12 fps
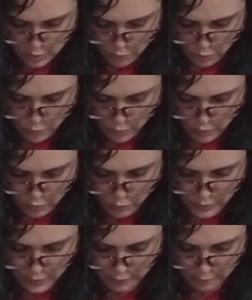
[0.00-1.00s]
work
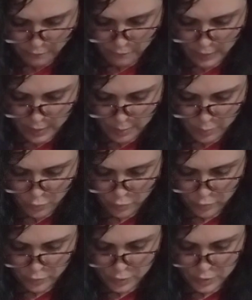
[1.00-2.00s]
with our fine
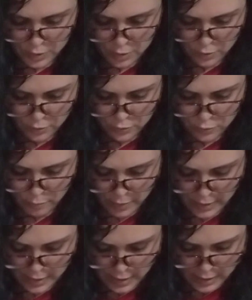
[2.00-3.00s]
motor skills
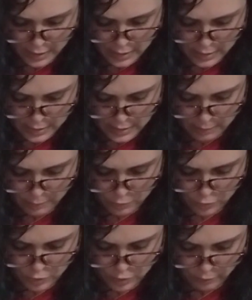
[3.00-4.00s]
by cutting the
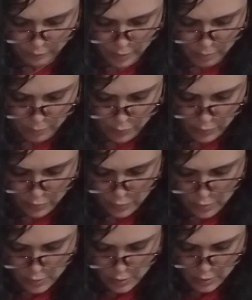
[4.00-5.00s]
sheet of paper,
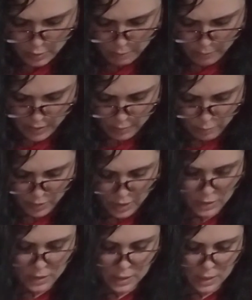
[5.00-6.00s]
by
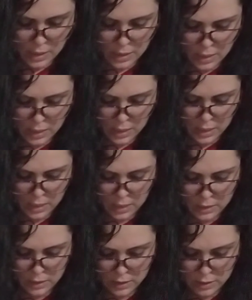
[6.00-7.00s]
painting
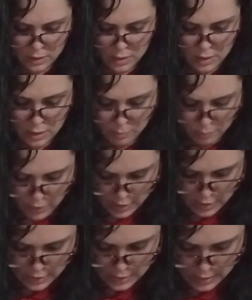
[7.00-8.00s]
and
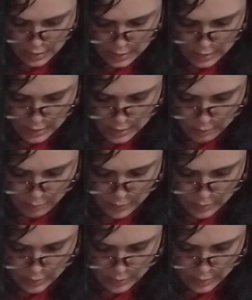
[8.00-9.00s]
pasting the
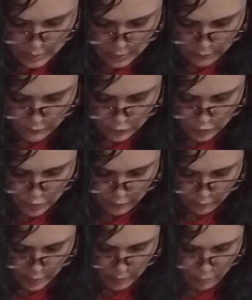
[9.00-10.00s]
pieces of sheet
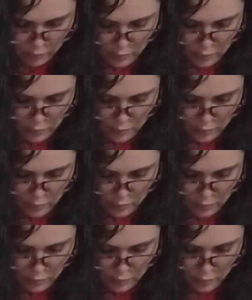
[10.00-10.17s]
of paper.